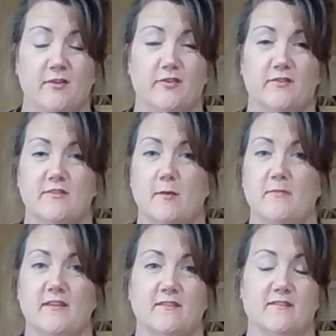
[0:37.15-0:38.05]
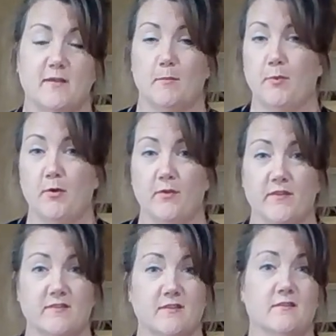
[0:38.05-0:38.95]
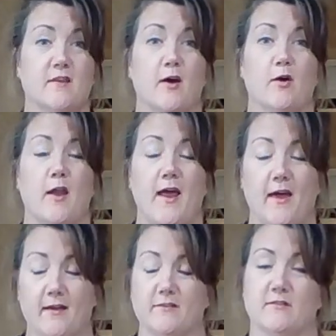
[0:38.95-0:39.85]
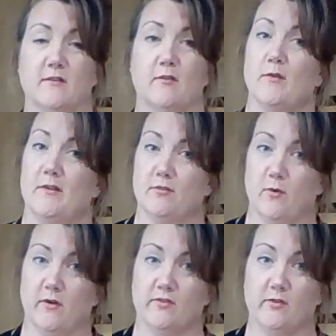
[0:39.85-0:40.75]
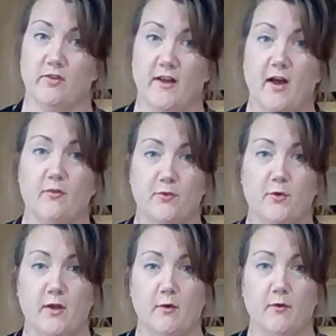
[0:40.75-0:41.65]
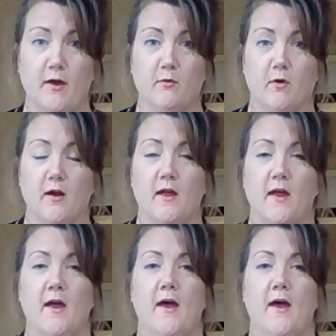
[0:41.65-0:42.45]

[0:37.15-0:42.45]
just something simple, this is an excellent resource. So check out foodhero.org.